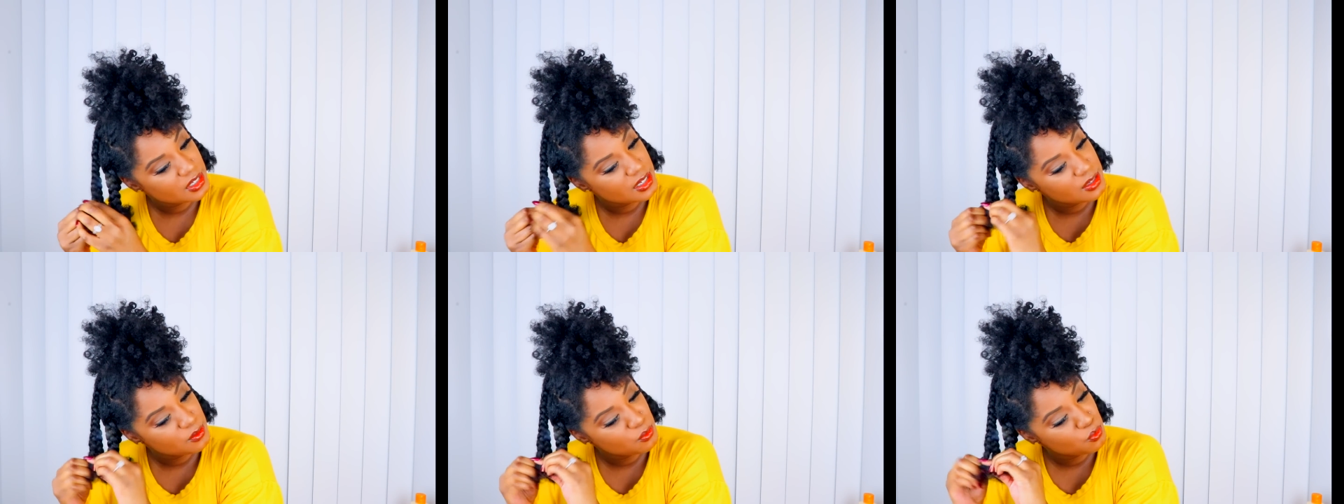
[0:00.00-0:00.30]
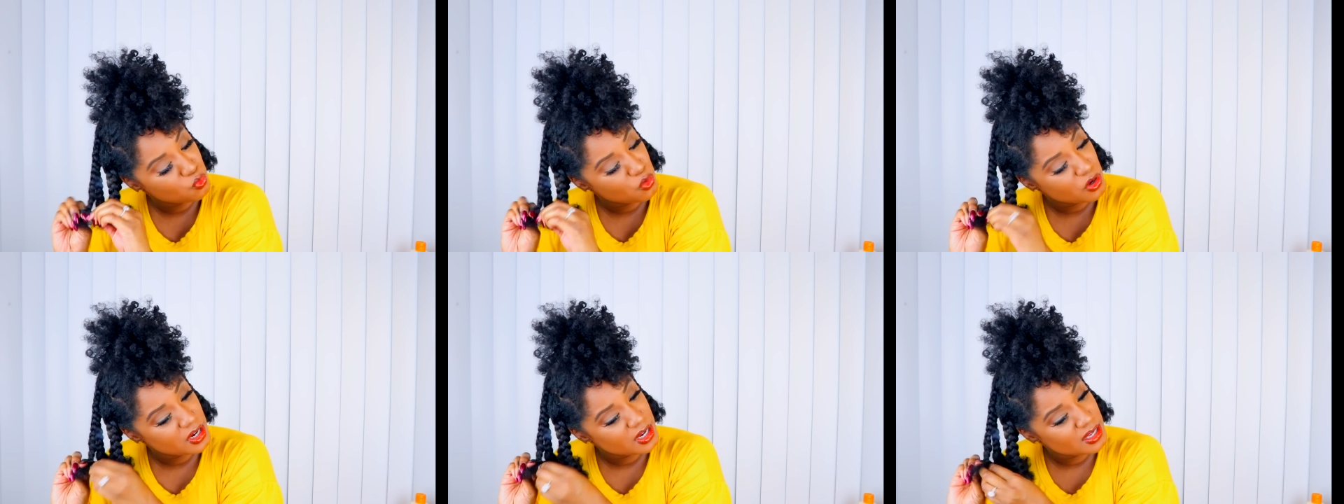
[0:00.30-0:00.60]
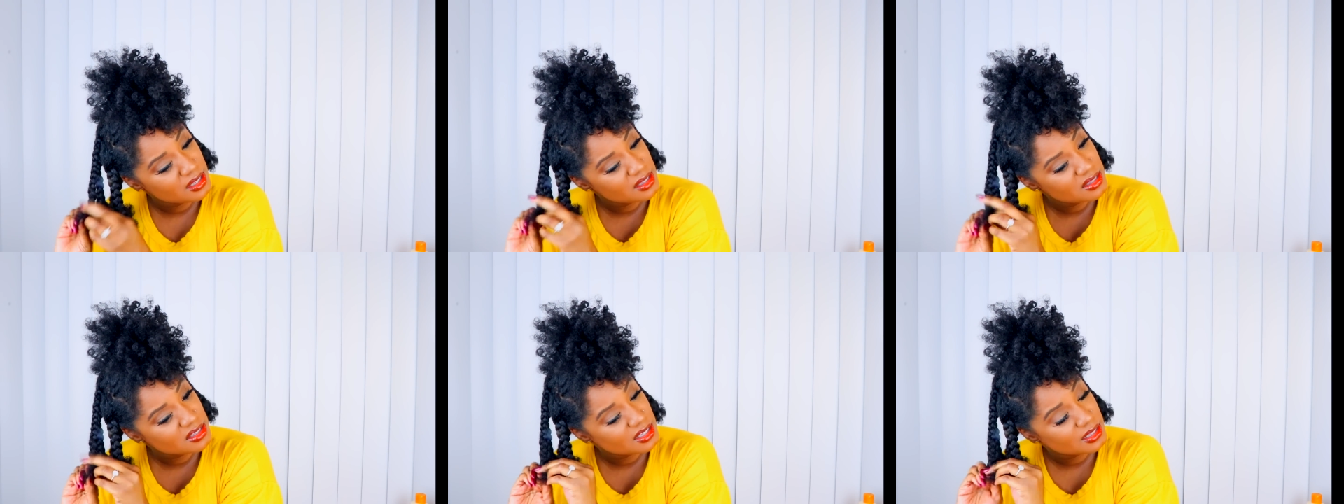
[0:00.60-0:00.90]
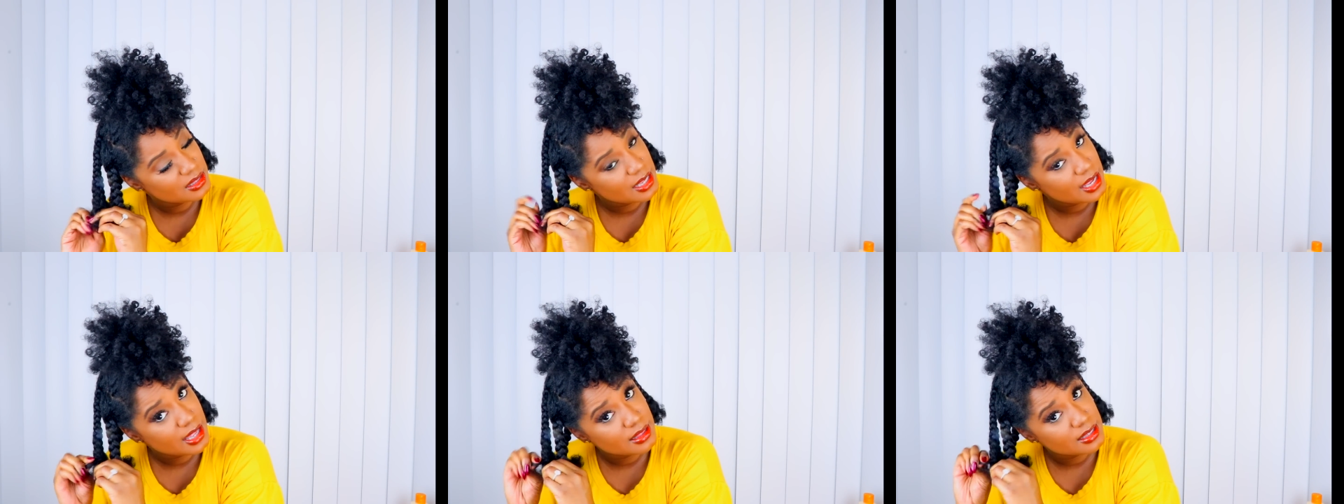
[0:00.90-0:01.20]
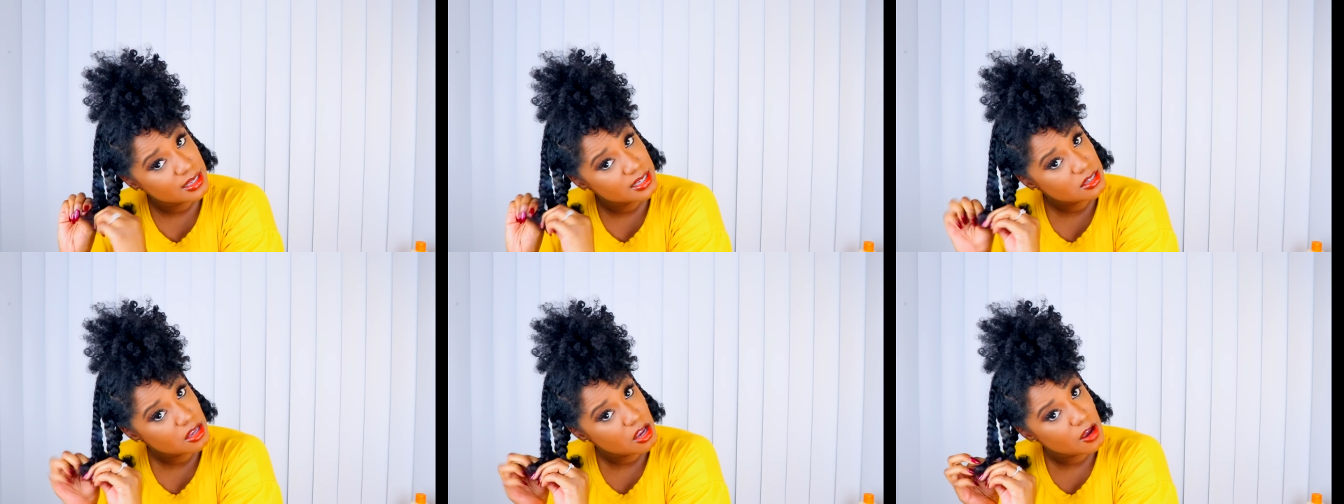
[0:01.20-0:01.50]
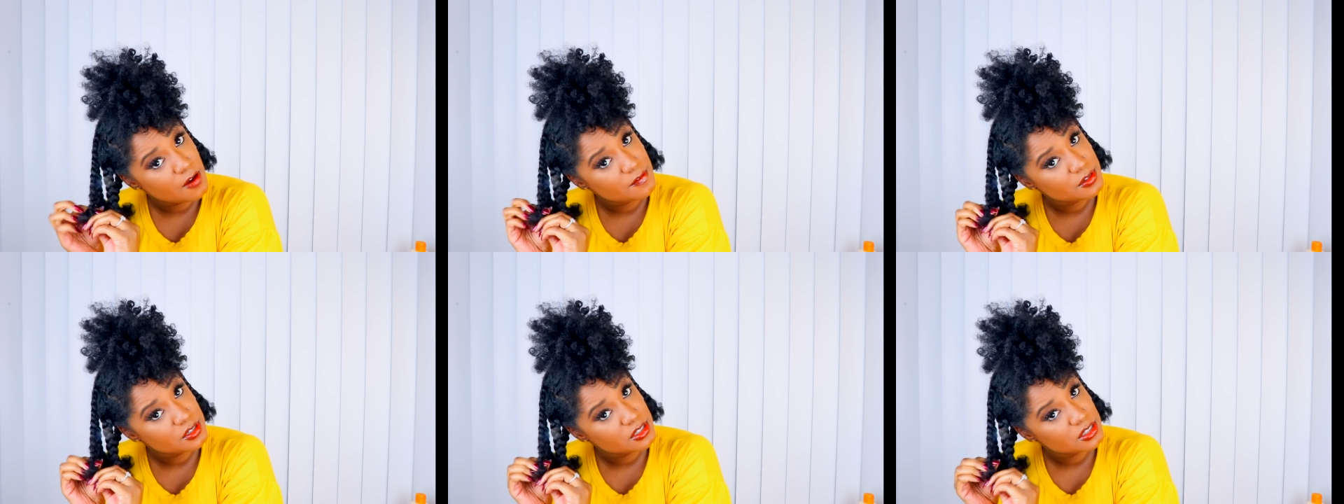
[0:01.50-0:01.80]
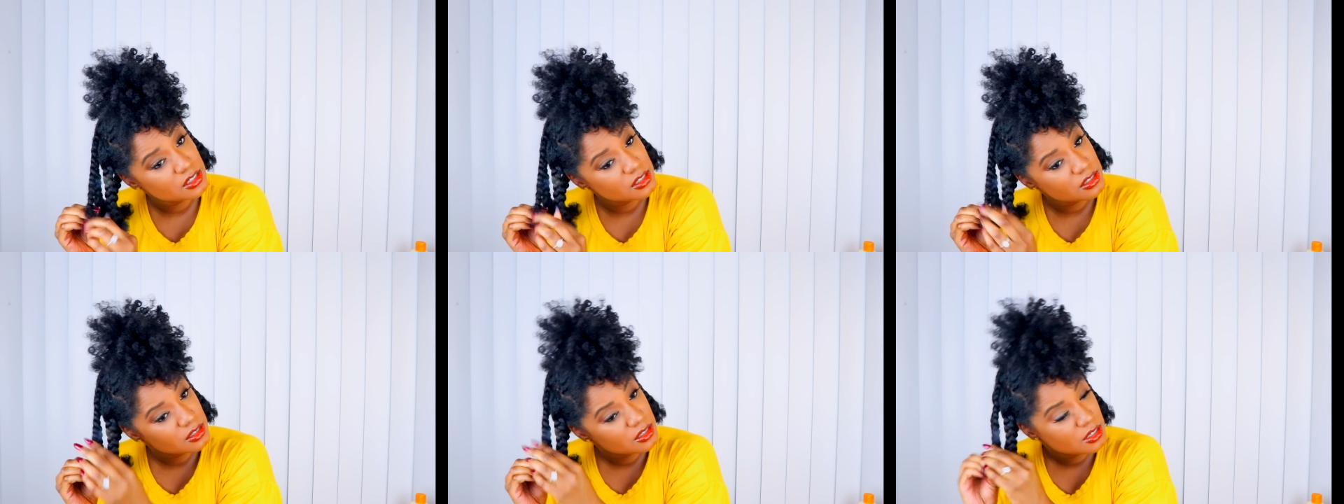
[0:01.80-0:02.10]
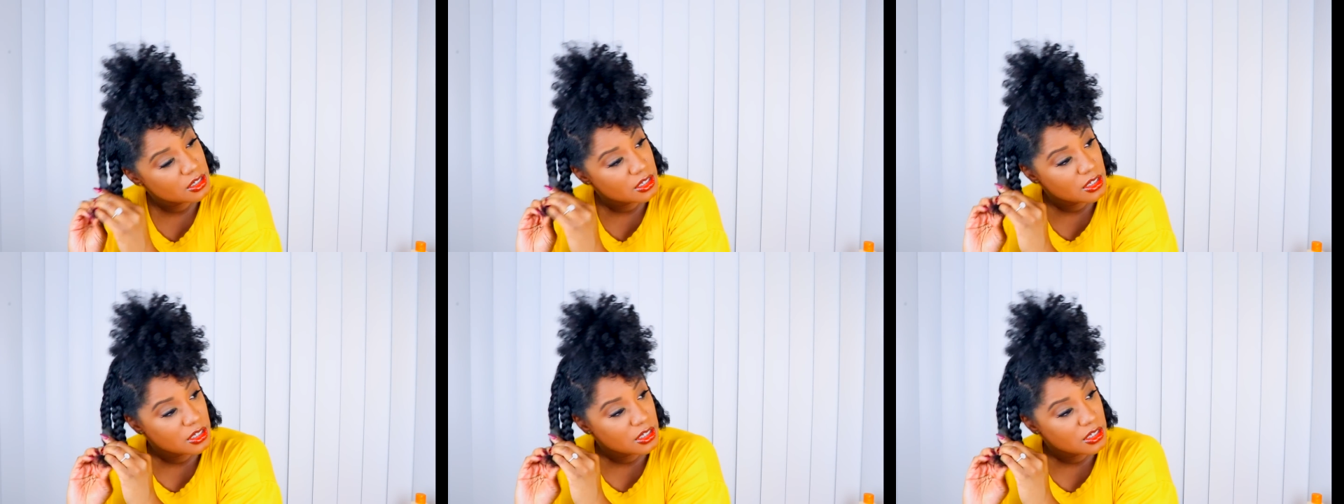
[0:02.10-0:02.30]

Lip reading: It rains a lot less often,